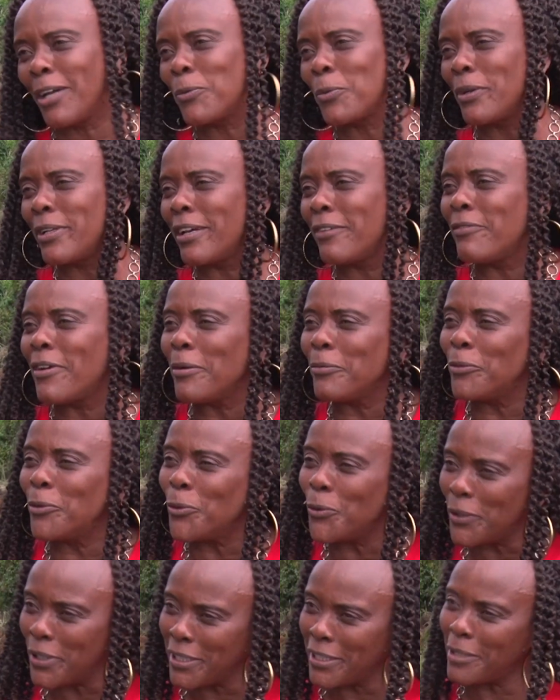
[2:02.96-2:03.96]
that whatever I'm
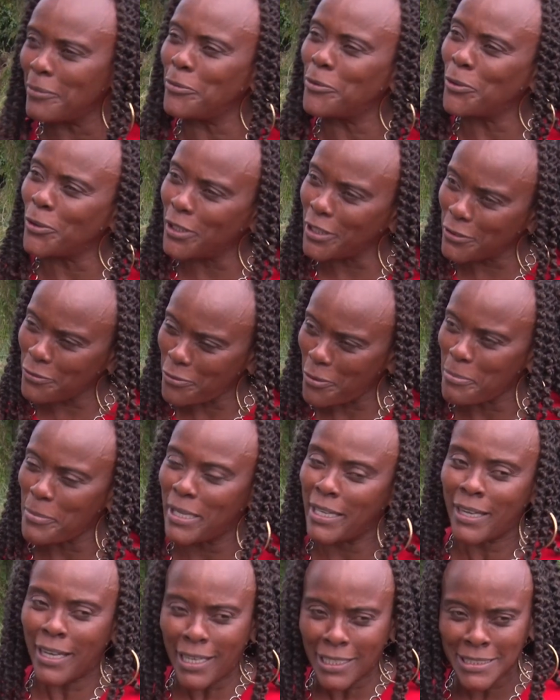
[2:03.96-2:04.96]
doing it from
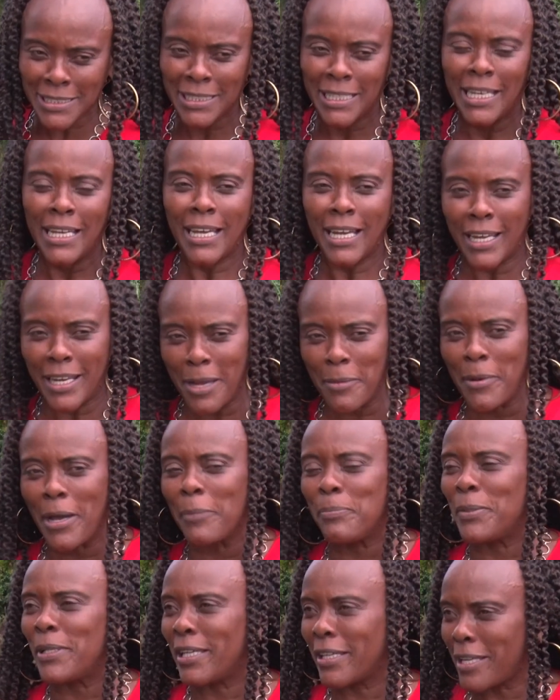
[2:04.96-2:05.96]
my heart, and I'm
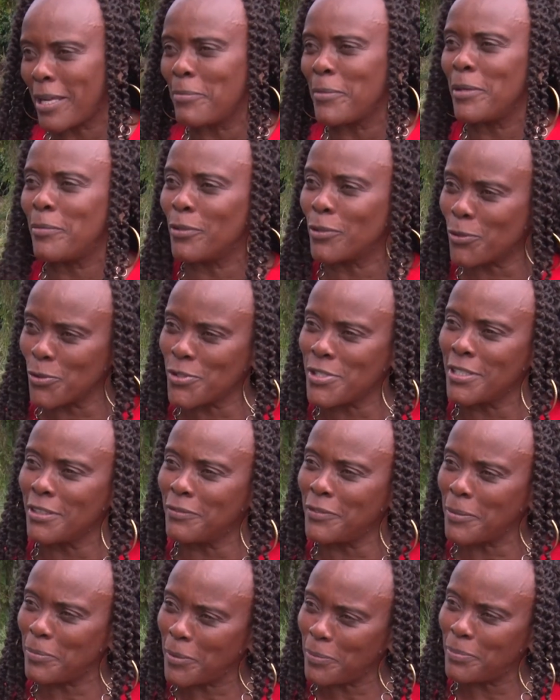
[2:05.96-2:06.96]
happy that I'm able to
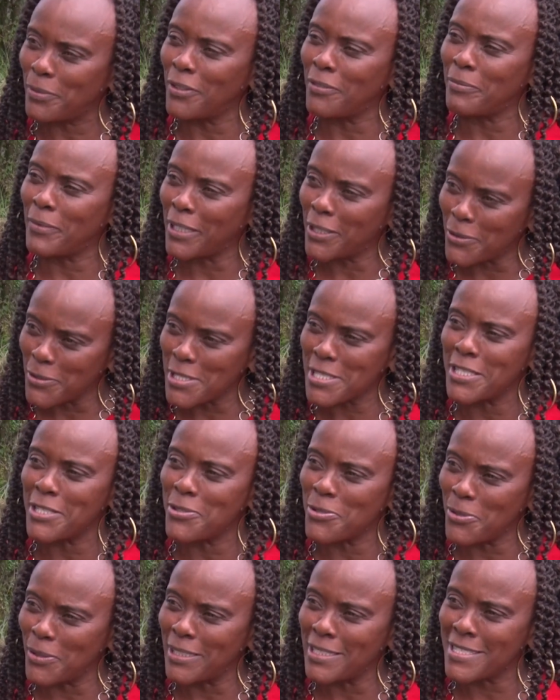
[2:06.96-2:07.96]
serve the people of my
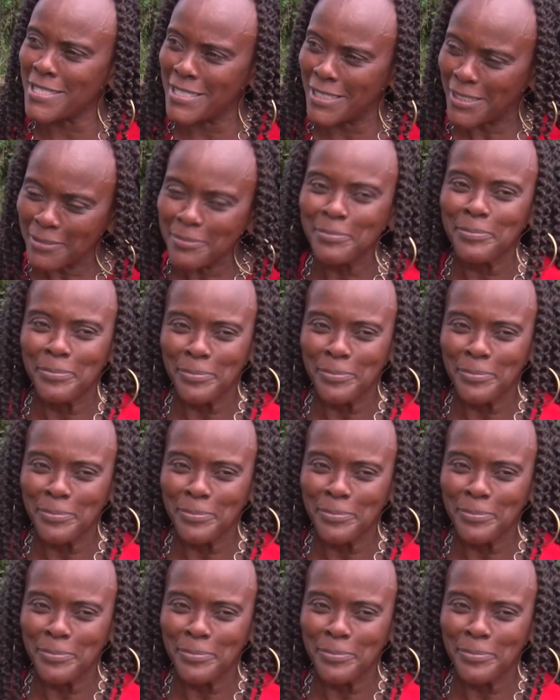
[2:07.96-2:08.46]
constituency.